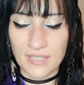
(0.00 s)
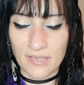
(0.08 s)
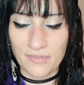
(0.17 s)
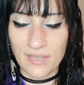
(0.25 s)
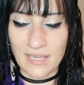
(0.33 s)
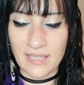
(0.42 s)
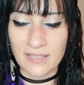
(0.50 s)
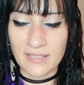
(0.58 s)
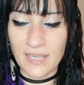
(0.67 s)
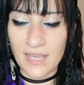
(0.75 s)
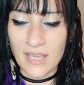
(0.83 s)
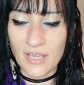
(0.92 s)
yourself in
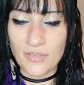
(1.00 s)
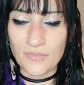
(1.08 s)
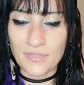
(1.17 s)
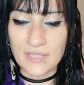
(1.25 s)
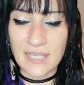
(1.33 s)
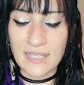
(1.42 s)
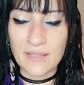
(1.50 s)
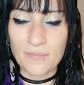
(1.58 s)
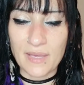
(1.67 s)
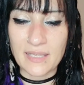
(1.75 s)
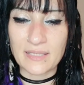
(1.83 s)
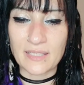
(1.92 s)
it. You've seen the
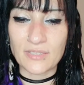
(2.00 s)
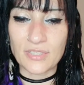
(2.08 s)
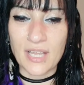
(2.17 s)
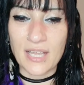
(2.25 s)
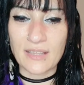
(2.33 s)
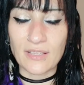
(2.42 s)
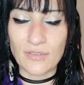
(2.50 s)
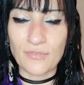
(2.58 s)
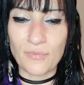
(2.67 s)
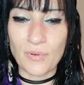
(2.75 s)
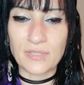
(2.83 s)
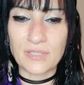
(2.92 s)
message that
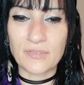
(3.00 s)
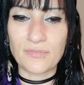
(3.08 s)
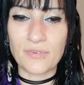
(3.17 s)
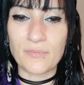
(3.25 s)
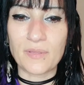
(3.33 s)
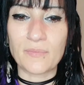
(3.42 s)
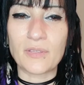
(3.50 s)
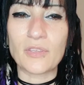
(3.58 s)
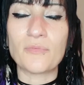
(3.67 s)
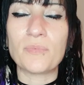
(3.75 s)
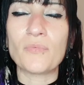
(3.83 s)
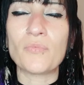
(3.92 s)
you've wanted from them, that
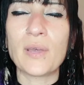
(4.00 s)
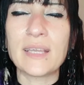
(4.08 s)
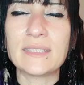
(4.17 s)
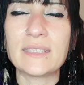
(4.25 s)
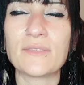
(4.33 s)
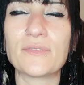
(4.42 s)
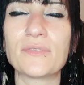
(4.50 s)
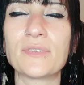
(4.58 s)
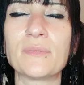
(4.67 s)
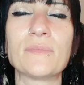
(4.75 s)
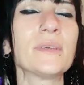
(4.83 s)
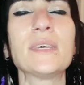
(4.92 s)
you've been waiting for
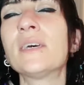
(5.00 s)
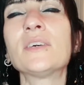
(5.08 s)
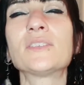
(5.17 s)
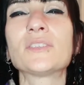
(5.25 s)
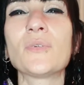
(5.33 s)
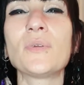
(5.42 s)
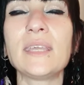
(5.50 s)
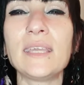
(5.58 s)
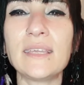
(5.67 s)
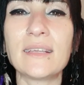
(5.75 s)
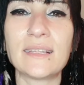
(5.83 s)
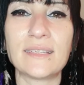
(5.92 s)
them so
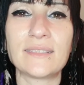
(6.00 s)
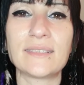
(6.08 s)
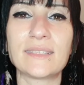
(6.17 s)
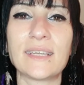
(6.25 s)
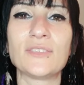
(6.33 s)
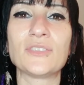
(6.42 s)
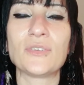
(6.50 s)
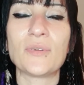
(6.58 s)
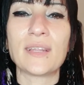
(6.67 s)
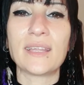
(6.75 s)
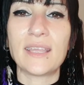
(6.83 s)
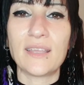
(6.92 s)
eagerly to send you,
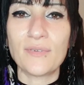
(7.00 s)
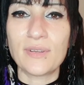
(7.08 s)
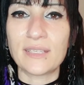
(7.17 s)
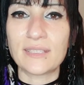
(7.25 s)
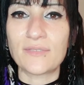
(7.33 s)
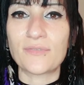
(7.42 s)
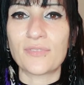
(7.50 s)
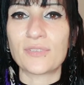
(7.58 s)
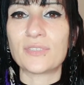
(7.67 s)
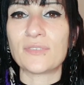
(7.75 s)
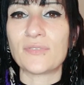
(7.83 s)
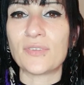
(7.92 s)
and here it is in
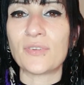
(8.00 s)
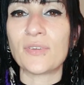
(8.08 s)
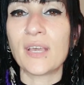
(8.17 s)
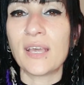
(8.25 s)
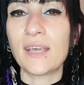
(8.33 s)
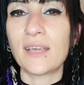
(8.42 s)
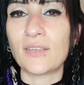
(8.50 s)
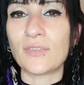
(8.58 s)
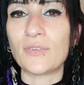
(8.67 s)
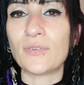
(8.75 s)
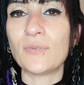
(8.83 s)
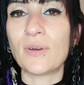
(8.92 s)
front of you.
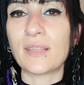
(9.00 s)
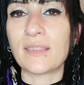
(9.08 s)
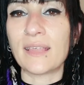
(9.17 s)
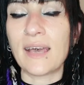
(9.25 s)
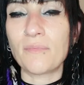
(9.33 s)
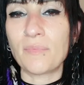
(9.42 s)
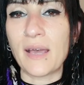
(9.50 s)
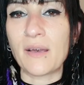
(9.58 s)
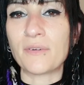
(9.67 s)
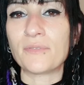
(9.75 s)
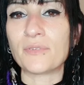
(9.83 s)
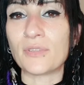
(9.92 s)
You are that
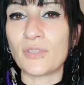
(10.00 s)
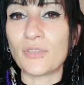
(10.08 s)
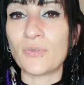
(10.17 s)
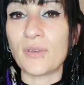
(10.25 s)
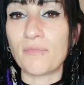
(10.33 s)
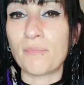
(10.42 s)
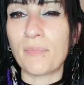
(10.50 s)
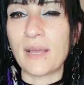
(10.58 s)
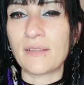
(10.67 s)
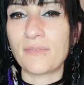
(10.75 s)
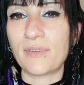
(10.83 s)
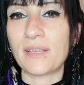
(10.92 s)
powerful that you have
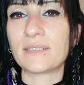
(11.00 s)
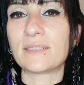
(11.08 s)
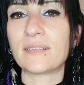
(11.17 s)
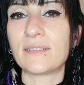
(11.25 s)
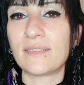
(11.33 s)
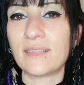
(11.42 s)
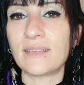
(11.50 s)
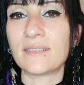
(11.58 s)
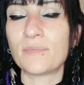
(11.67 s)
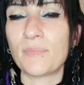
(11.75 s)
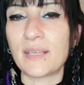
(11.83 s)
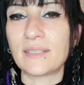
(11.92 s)
manifested
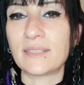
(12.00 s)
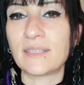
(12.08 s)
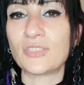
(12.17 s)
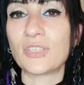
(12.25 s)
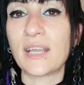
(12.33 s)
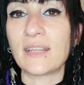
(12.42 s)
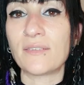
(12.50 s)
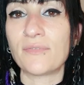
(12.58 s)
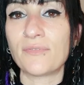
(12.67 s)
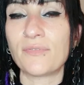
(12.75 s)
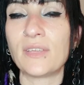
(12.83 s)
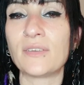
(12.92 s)
this message, and it
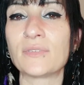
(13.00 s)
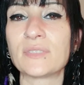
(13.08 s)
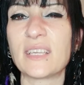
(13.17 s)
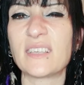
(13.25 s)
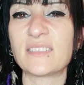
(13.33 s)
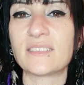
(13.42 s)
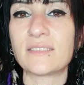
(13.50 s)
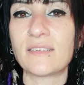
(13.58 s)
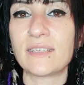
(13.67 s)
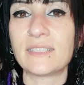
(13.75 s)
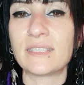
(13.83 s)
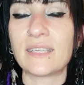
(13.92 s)
feels
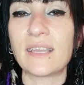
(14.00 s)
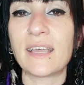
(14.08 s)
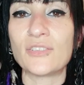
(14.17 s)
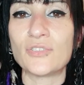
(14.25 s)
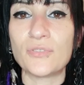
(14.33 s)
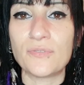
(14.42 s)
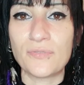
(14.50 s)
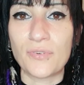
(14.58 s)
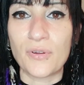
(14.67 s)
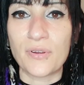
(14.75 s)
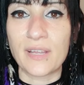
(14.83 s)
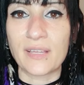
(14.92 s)
exciting and
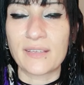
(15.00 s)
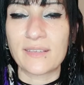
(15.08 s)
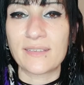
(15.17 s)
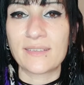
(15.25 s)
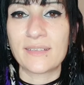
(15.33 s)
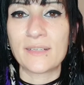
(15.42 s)
euphoric.